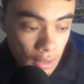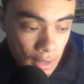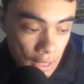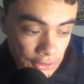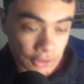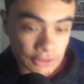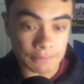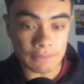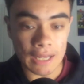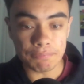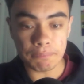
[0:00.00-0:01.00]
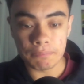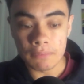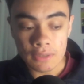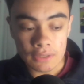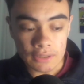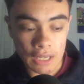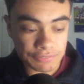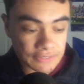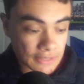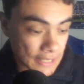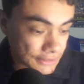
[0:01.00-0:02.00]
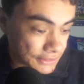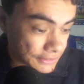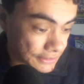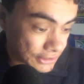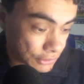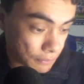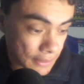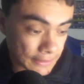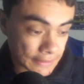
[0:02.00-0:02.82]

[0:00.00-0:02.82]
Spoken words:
So some tough selections this week.